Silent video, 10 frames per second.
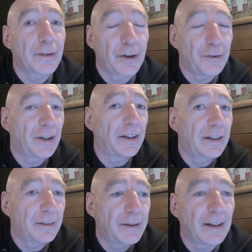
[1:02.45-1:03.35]
So just,
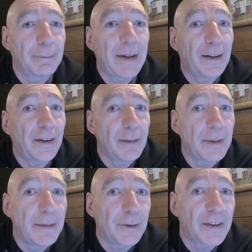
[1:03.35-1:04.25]
you have better
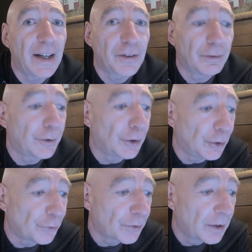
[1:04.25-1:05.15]
IP protection for
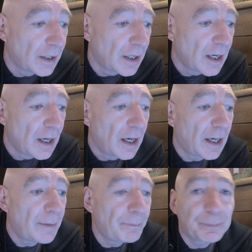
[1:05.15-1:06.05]
those.
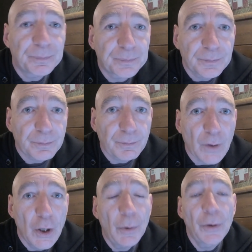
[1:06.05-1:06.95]

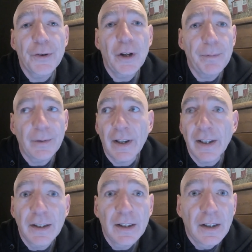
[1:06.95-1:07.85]
Who owns the
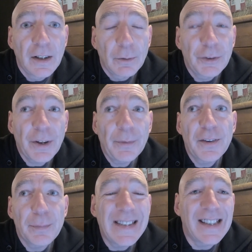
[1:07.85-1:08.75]
copyright? Well, generally
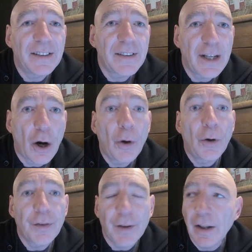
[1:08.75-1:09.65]
speaking, it's the
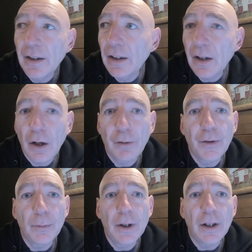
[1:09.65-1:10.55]
author of
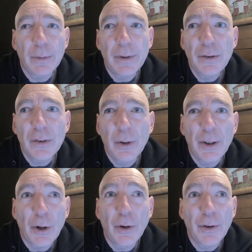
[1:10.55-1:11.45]
the work. We use the
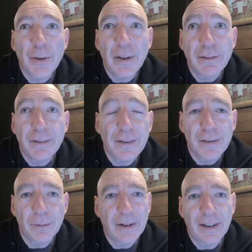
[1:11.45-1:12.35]
word author even if it's
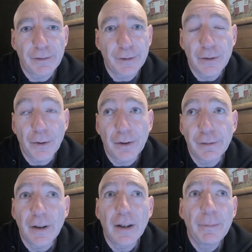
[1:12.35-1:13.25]
something like a
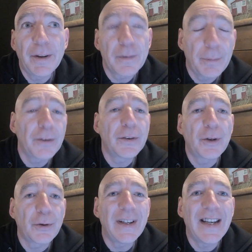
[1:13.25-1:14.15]
photographer, but it's the person who
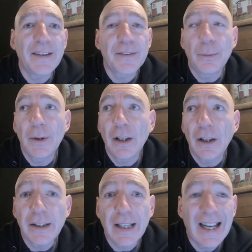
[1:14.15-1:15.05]
creates the
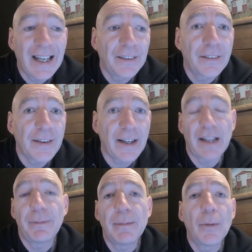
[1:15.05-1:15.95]
work, and that
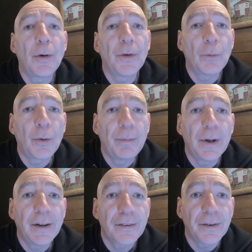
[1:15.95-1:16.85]
can be more than one
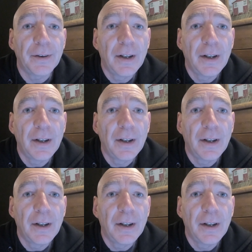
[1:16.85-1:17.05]
person.